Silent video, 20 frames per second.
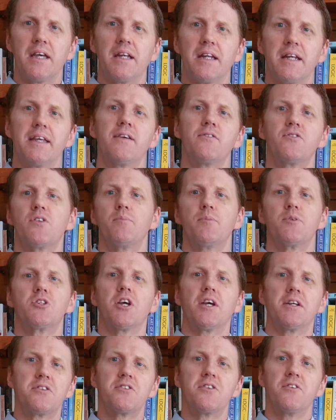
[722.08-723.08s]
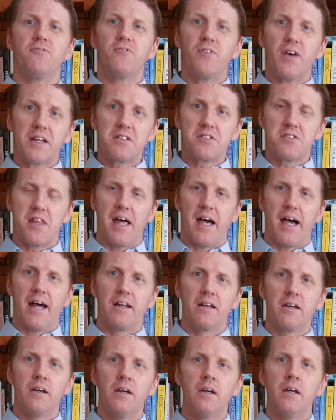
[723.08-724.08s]
and it gives them a chance to fix that.
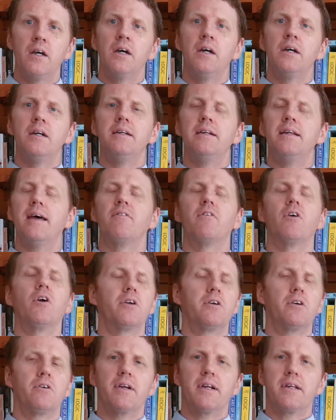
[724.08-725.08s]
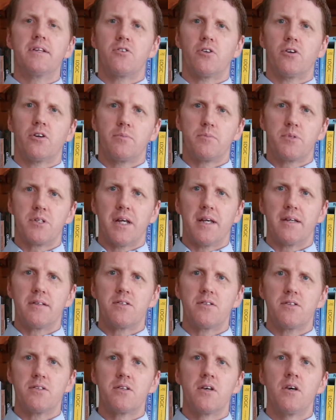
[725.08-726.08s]
Never under any
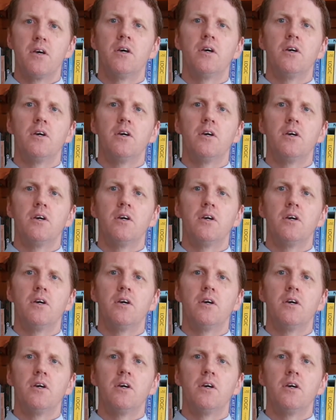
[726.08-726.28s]
circumstances